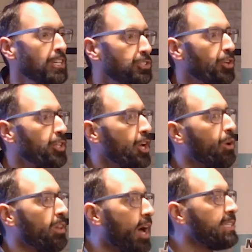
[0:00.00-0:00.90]
So, a
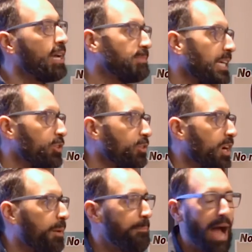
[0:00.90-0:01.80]
lot of times they do
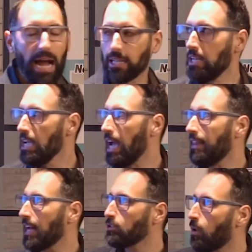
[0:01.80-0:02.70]
come back.
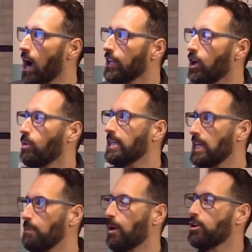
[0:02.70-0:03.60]
And that's why, we keep our